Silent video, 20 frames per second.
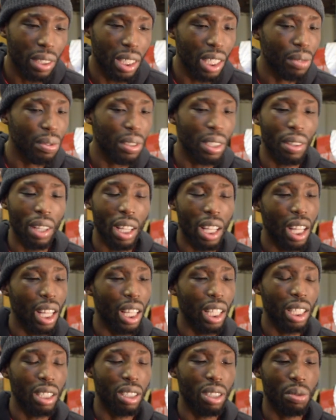Even if,
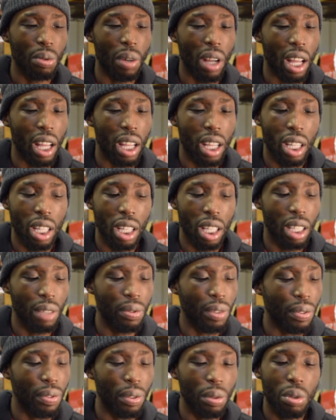this is why,
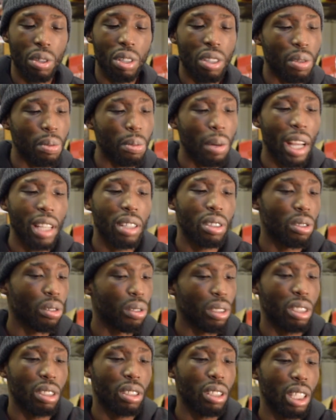even if it was just my
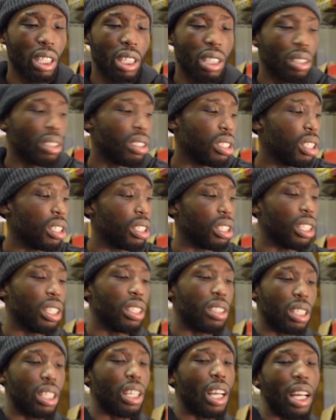story to say, listen, here,
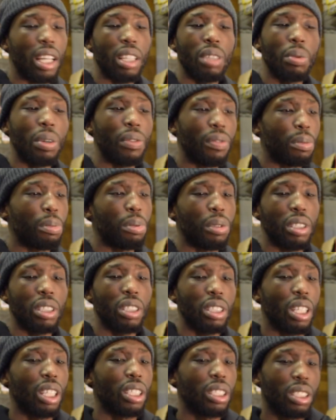here's a guy, he went for prison,
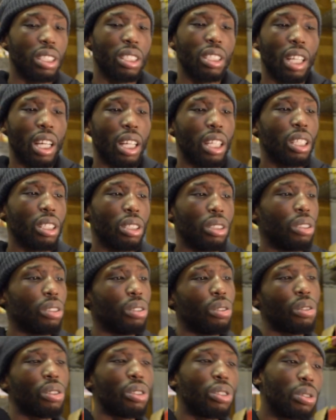he done this, that,
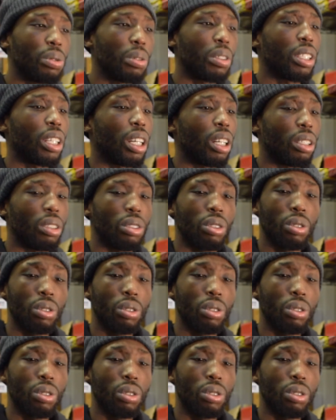you can do it now.